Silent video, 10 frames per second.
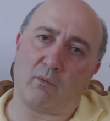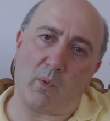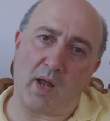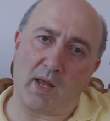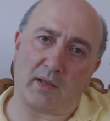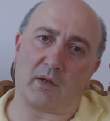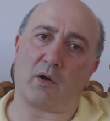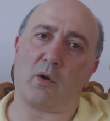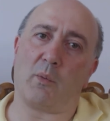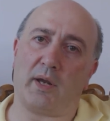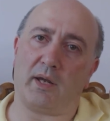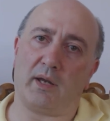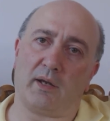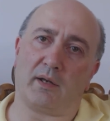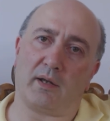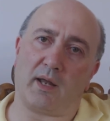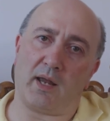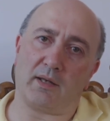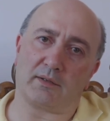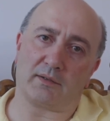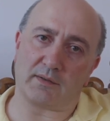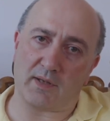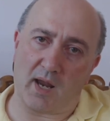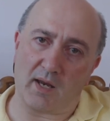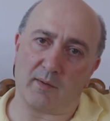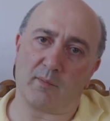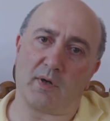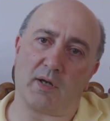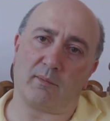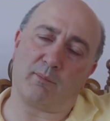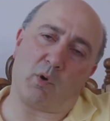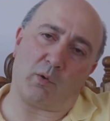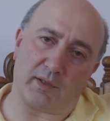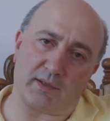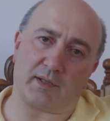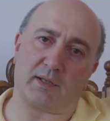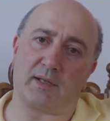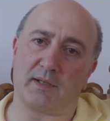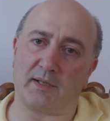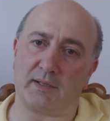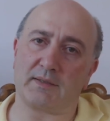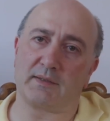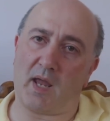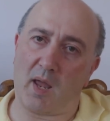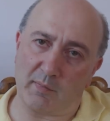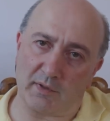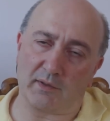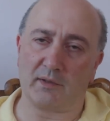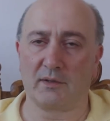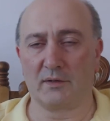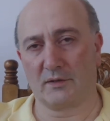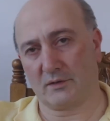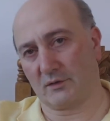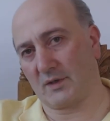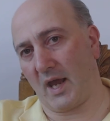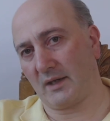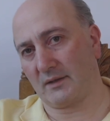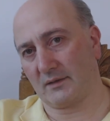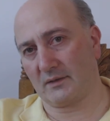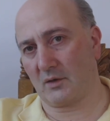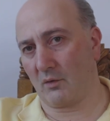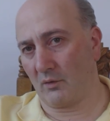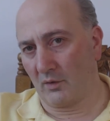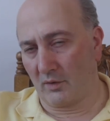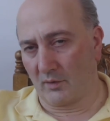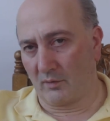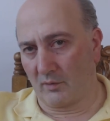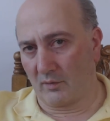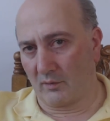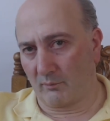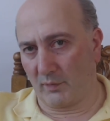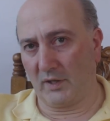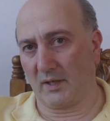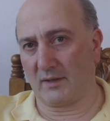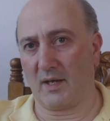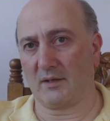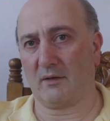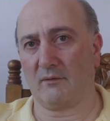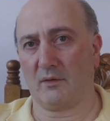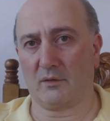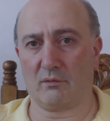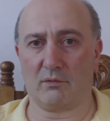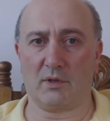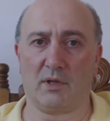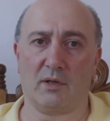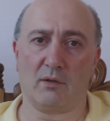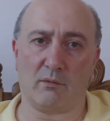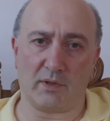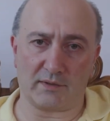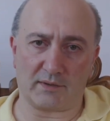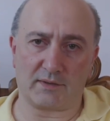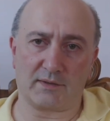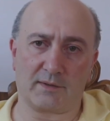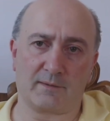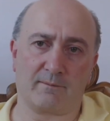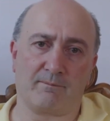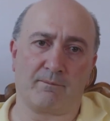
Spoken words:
well growing and sustainable, politically stable societies. So be attentive to the risks.